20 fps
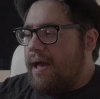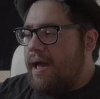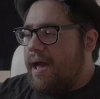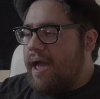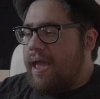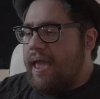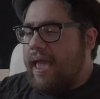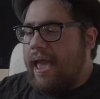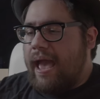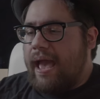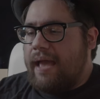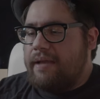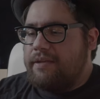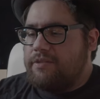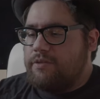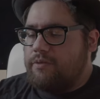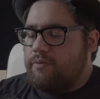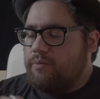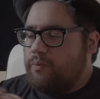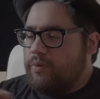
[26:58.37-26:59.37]
I
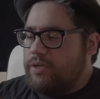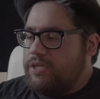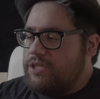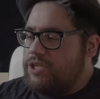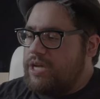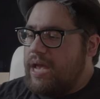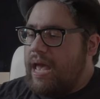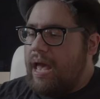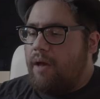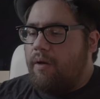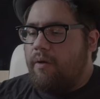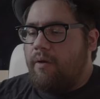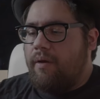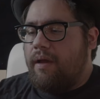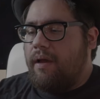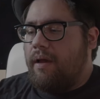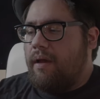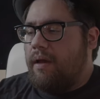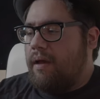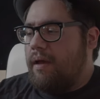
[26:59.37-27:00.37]
had to reach
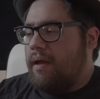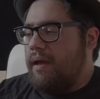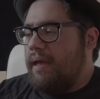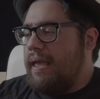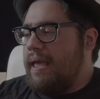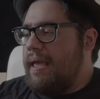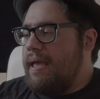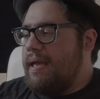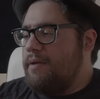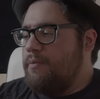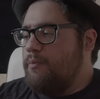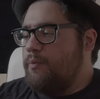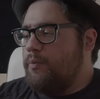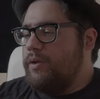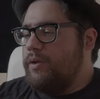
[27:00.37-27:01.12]
out and